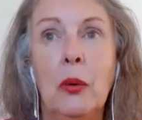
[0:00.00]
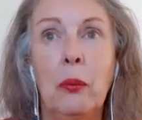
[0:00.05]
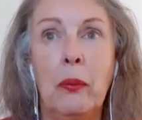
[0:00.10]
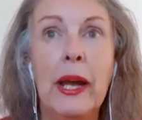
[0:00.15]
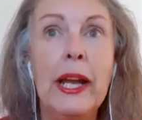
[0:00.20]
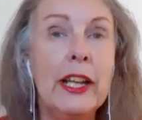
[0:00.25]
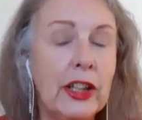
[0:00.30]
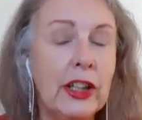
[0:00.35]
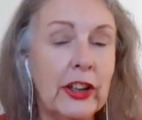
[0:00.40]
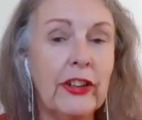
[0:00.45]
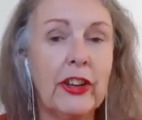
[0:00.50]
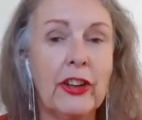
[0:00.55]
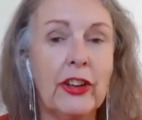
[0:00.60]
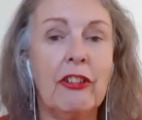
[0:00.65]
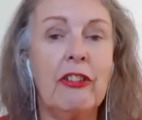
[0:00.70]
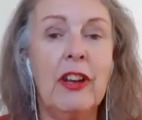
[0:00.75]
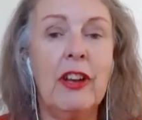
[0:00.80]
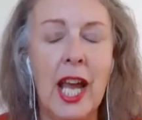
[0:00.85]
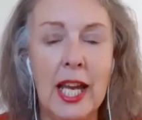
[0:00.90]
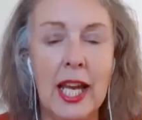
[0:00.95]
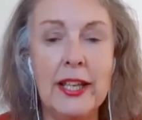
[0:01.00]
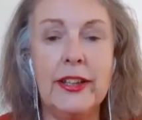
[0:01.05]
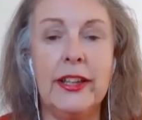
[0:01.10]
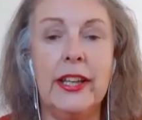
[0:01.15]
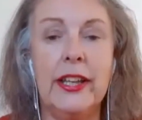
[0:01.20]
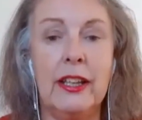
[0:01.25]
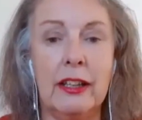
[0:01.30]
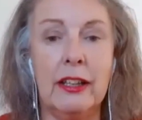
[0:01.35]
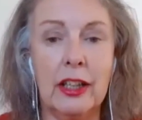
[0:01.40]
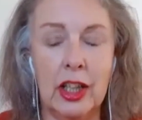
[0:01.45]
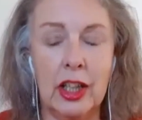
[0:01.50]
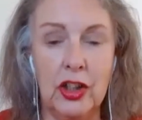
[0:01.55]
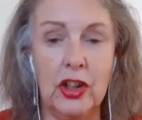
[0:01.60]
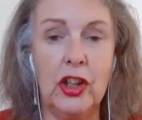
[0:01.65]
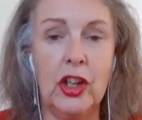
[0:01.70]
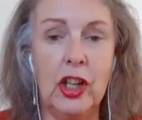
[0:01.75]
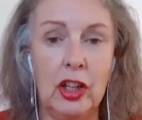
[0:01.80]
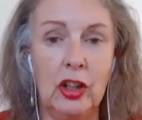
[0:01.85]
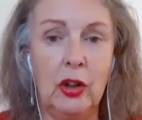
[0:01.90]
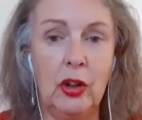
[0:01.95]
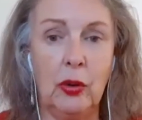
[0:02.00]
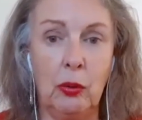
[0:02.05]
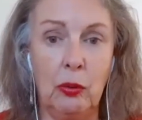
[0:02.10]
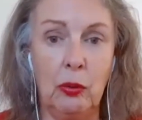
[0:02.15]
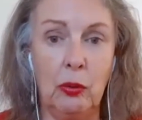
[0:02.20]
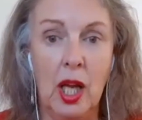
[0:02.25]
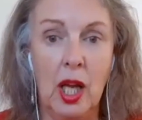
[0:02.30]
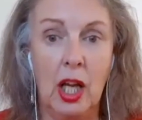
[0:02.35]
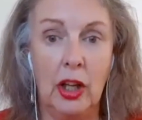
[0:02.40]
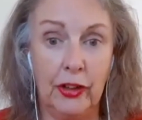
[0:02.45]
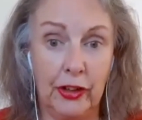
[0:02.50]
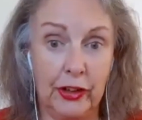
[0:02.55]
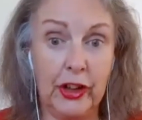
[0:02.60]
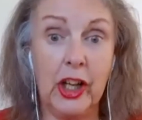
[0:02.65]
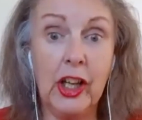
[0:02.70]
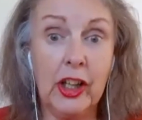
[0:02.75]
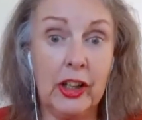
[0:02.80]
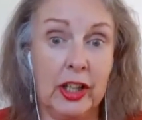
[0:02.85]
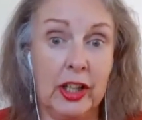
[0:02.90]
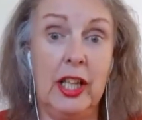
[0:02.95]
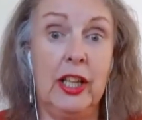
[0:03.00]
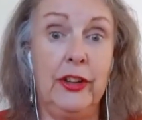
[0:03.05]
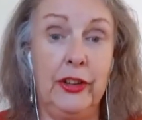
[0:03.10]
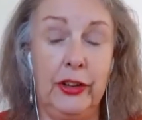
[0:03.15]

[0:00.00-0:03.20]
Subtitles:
we're just creating a continual circuit,